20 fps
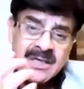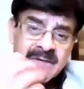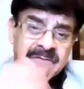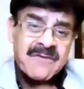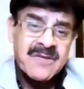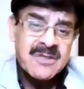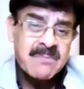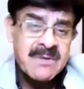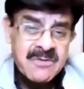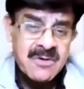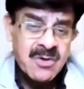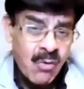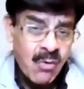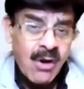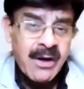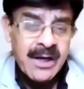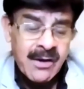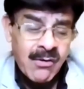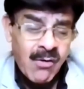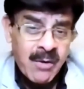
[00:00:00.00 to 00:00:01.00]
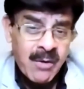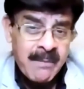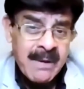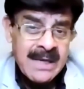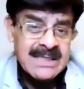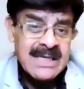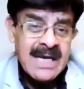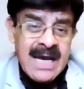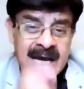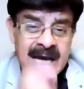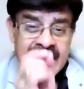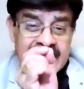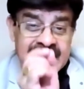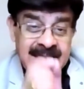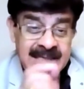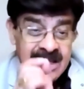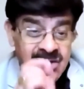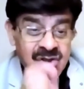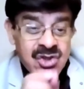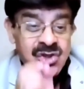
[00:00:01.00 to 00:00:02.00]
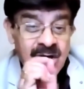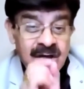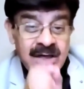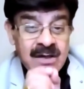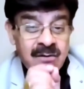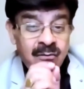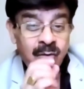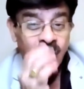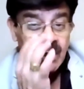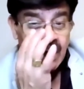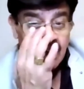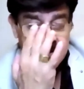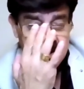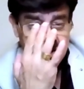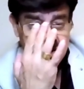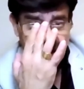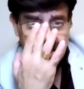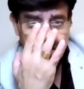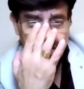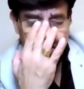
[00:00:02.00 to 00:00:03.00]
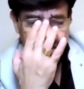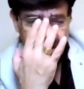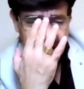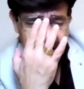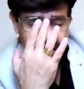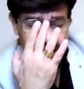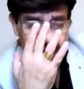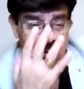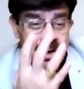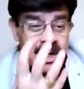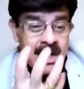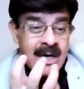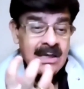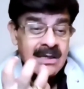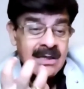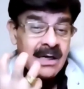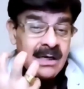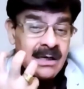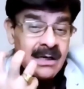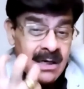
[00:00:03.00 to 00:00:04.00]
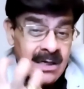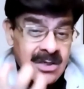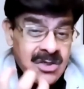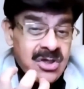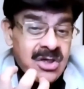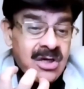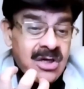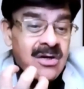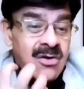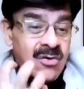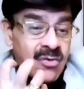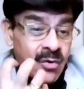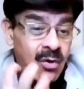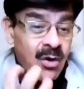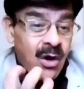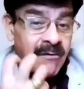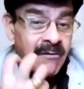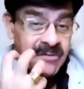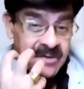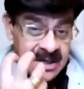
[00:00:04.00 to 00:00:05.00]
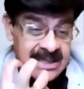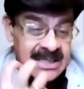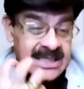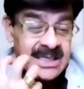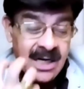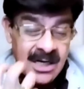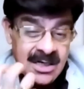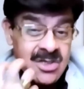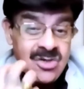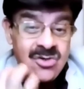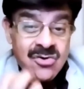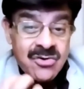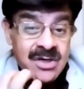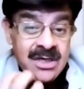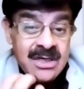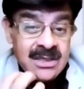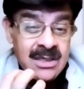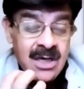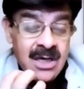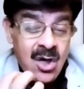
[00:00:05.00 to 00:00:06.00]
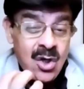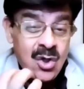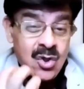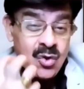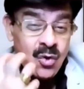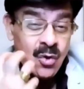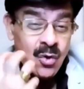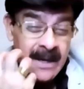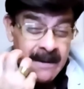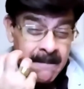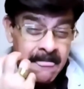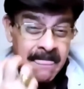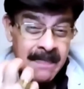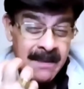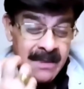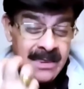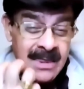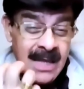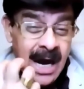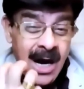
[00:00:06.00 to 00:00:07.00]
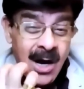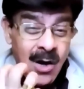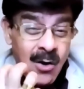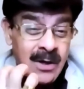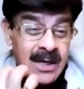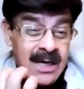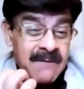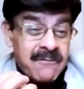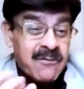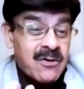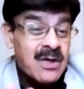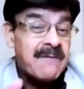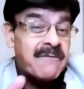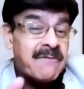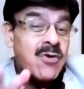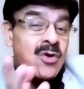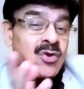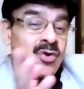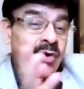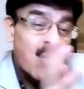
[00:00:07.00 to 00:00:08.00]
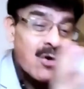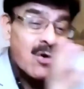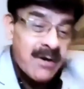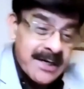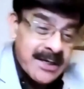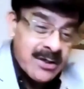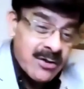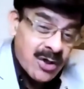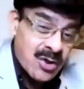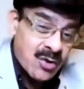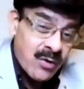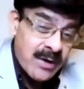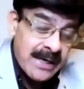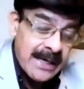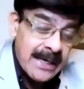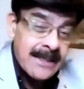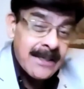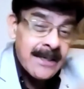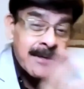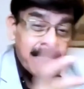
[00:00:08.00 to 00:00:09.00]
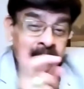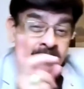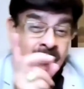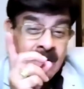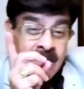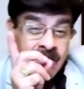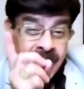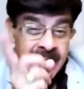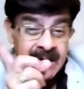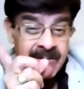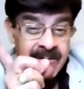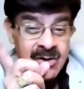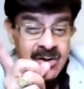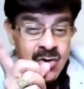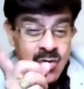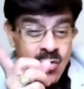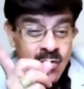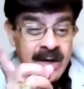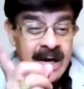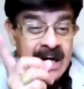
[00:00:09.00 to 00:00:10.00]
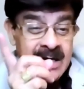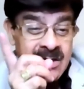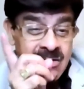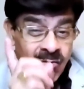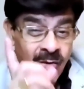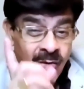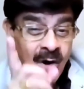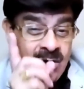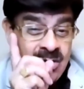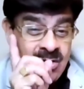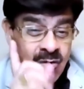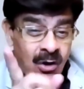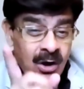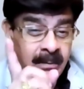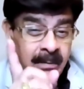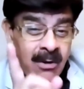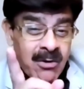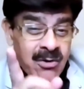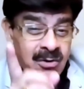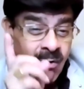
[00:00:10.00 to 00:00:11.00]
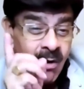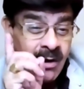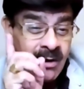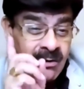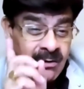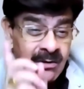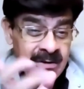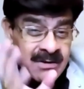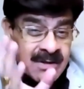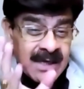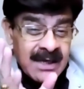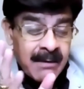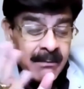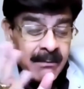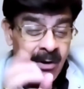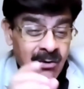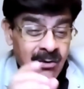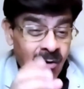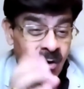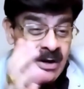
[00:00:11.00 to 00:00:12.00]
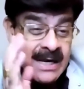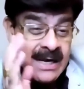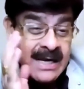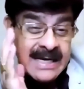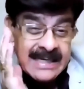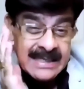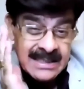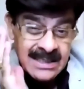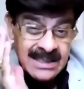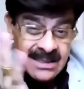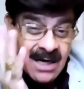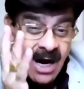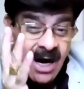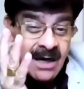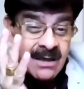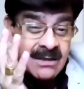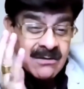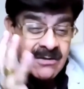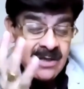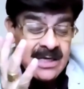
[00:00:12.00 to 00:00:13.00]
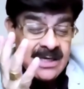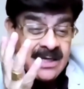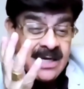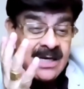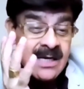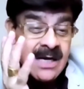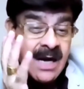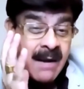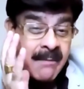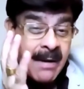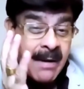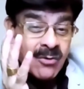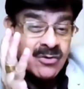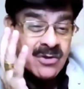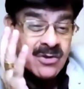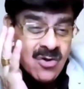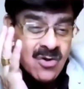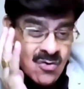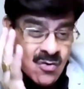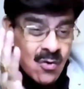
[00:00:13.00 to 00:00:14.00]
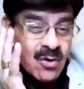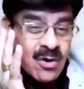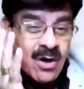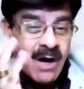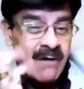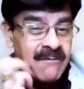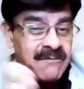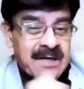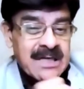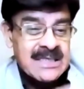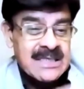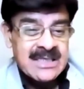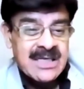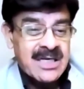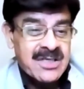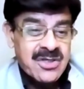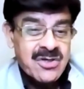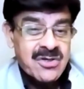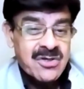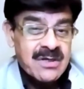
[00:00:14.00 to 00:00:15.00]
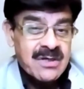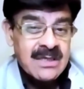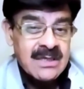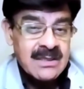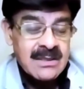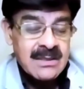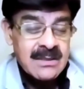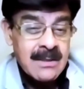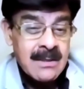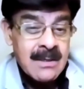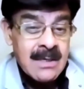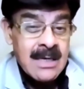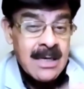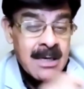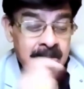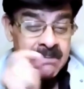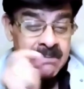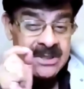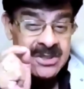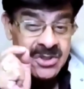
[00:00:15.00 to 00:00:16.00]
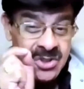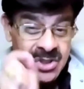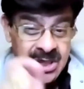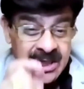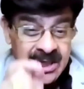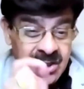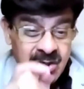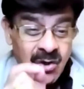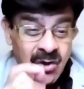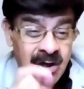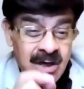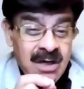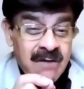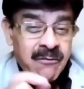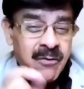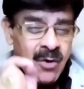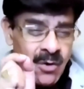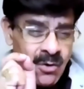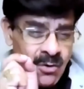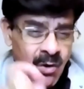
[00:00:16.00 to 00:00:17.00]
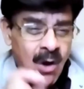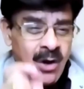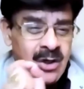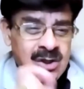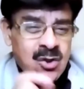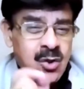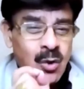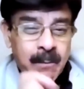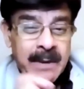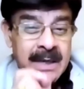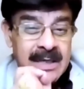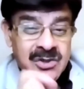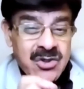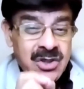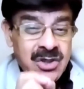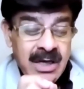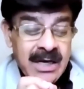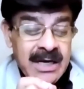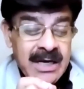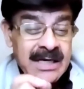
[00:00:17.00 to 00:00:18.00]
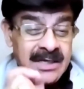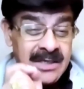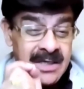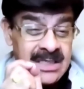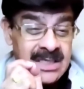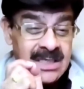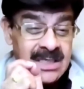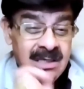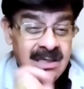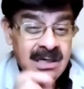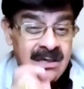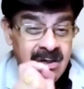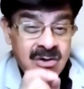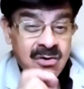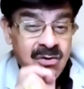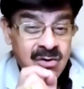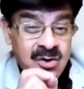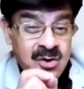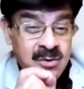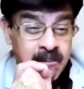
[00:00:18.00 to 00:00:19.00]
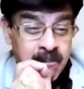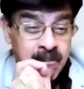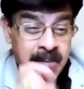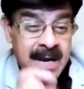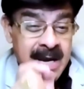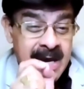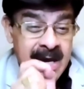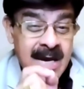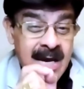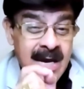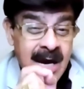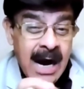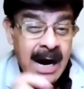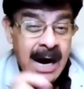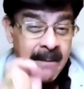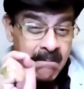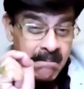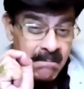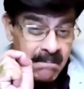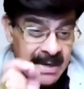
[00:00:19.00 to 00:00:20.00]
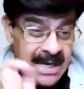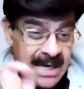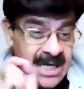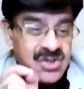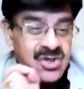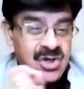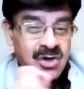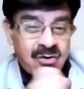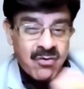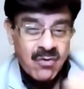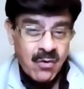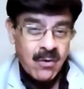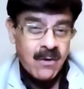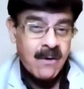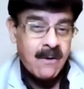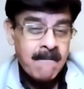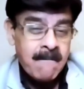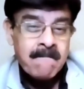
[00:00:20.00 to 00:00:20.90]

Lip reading: the difference between rock and rock mass. Essentially, what I was trying to tell you, the critical role of discontinuities. So now, if not already you're doing it, whenever you look at rock, talk about rock, think about rock, start thinking about the role of discontinuities. Particularly for rock slope engineering, discontinuities play a major role.